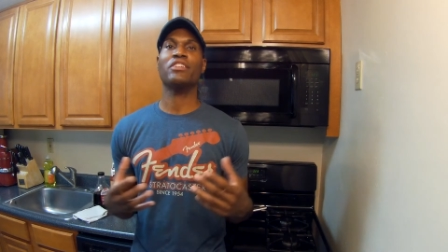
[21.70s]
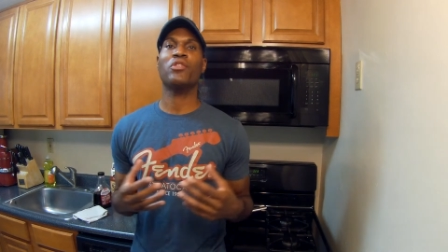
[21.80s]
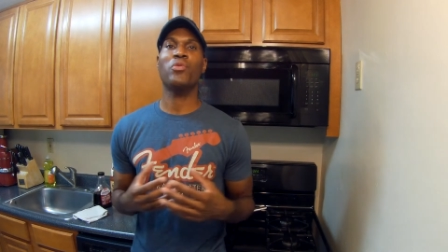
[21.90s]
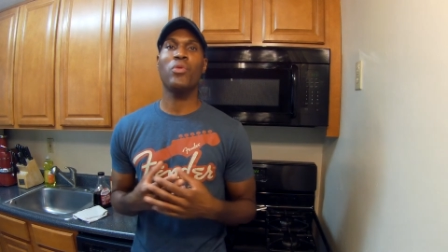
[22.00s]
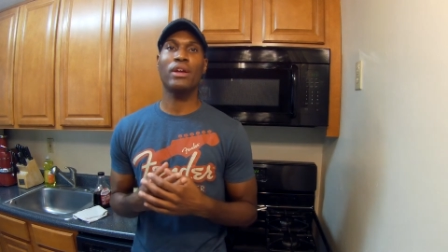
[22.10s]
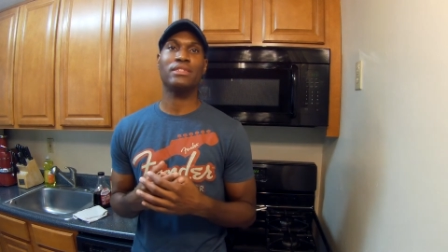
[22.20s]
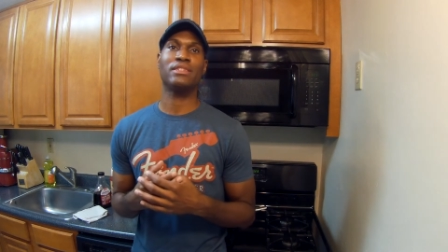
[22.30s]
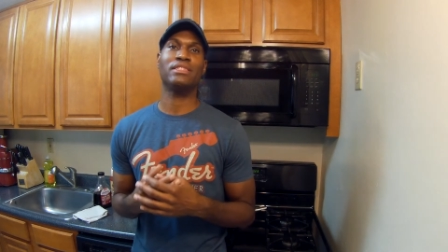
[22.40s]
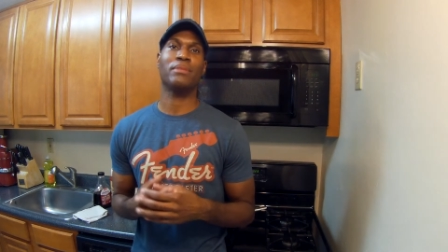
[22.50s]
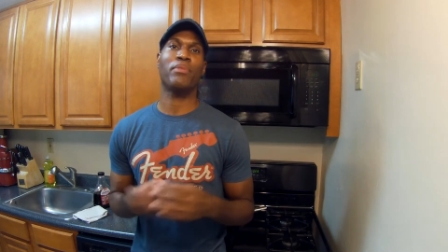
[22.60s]

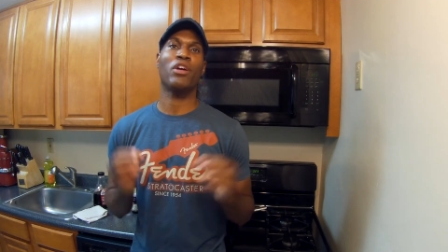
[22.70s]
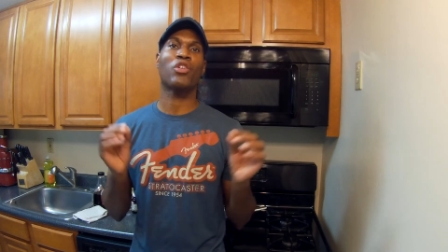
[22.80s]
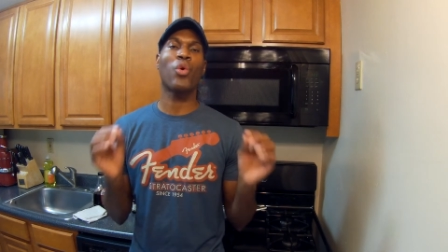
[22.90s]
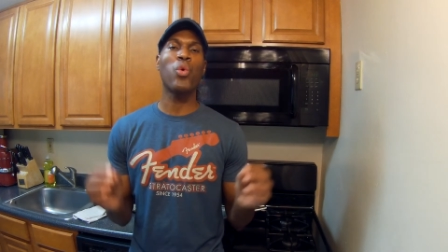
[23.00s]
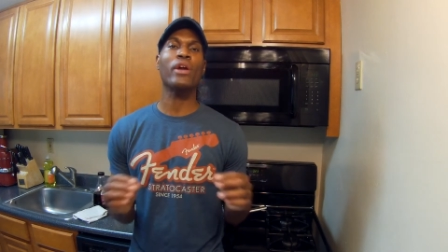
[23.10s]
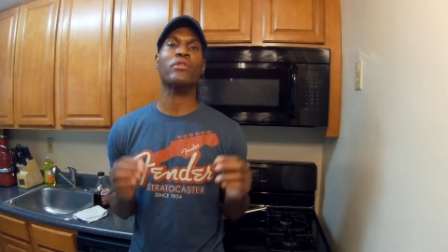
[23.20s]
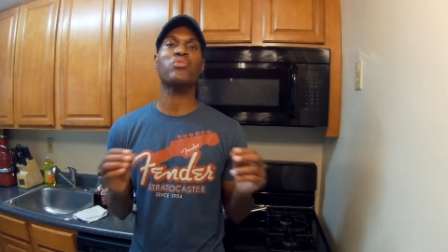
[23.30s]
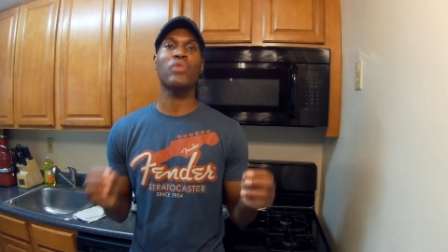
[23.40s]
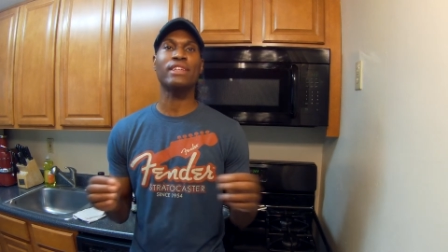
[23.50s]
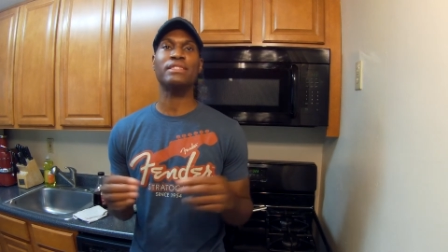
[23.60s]
questions about quick
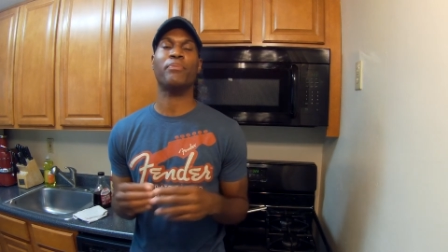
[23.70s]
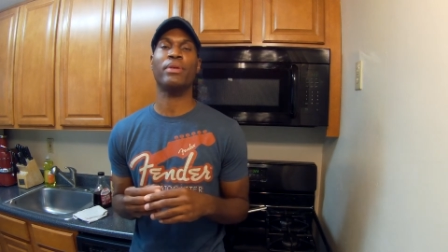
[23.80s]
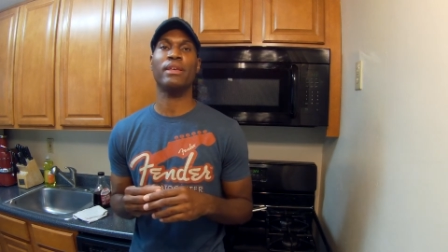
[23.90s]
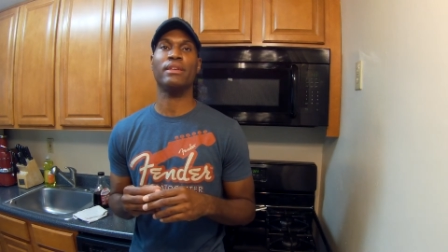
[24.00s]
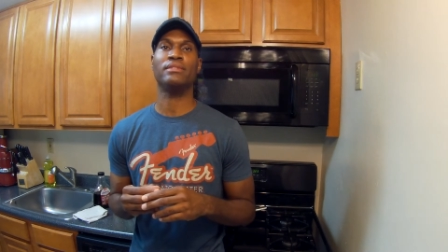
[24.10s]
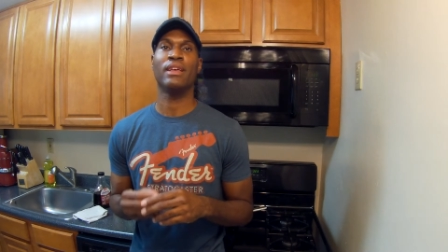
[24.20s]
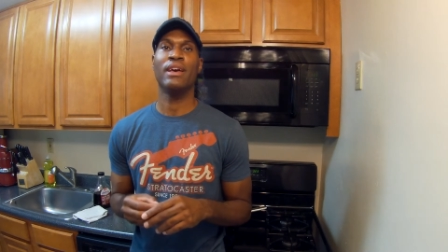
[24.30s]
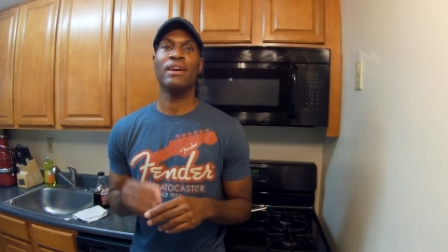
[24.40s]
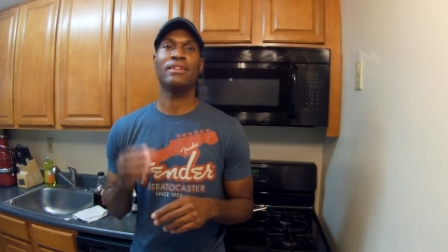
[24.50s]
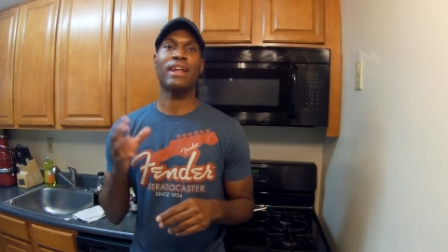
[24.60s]
recipes
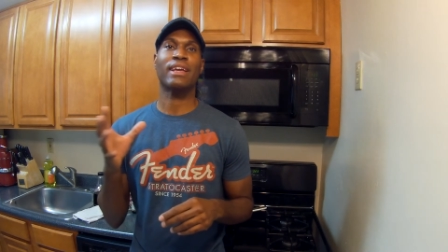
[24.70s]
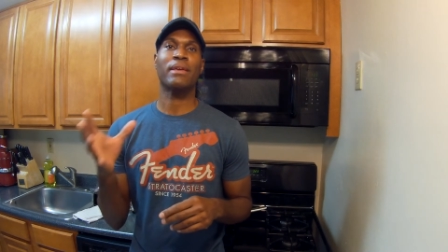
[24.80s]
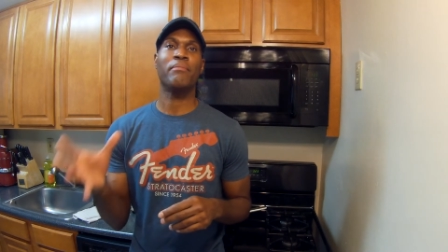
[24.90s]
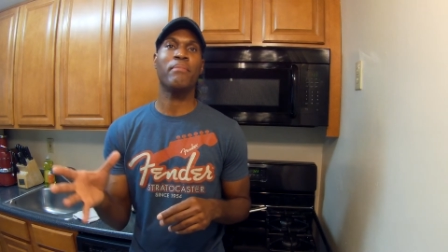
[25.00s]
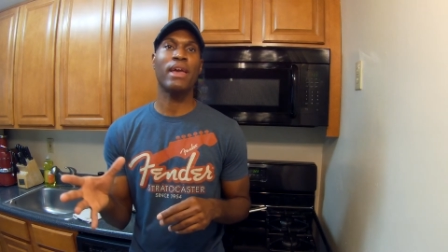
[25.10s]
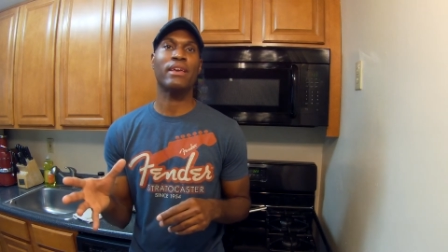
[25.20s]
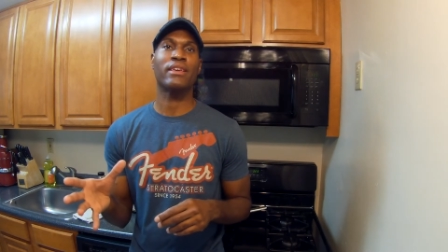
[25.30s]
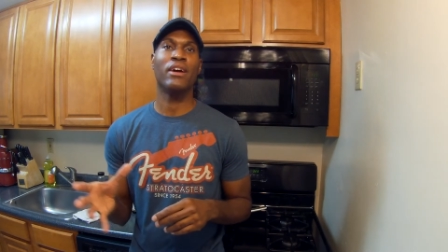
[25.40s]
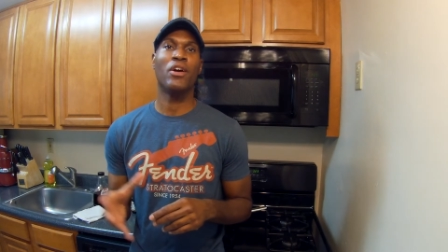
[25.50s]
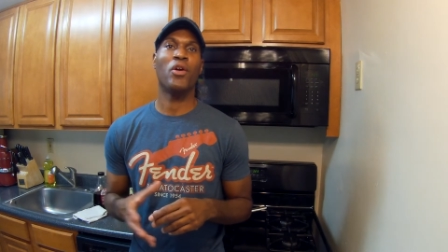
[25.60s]
that I can
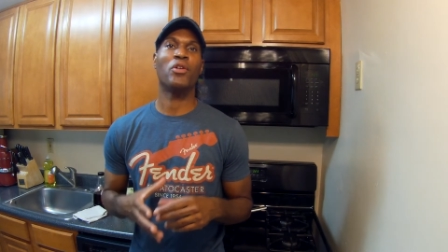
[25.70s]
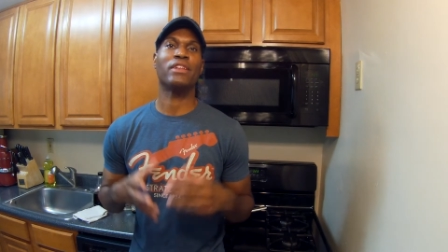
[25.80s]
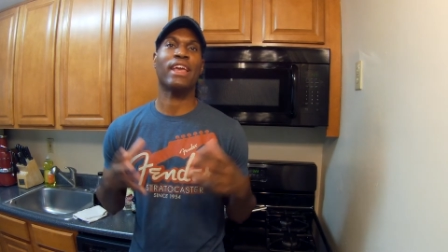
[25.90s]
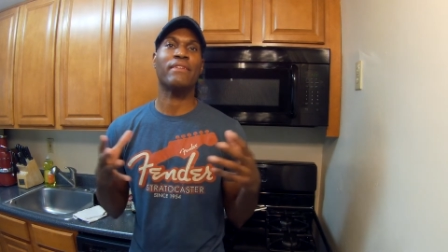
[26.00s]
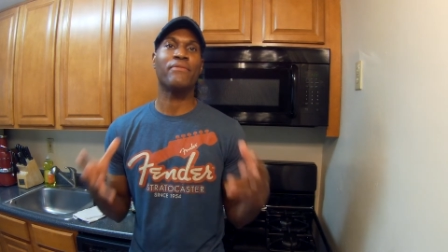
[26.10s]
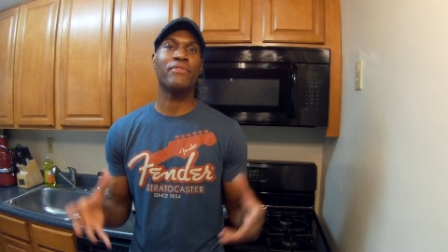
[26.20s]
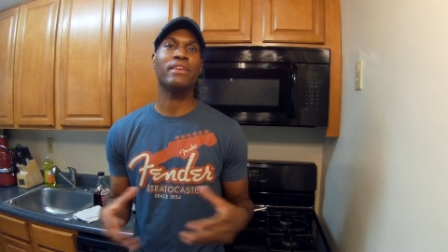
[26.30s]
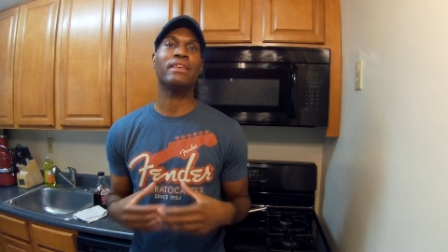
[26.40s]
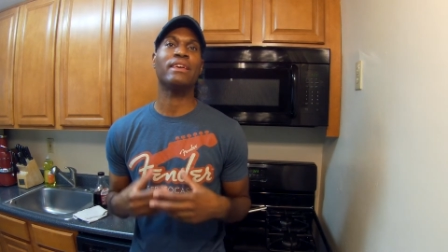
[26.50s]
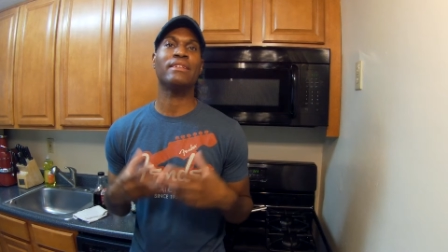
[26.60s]
make on a
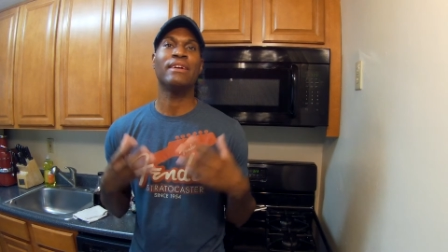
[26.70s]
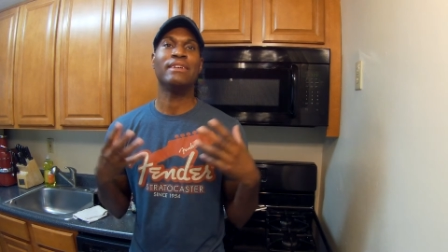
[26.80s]
vegan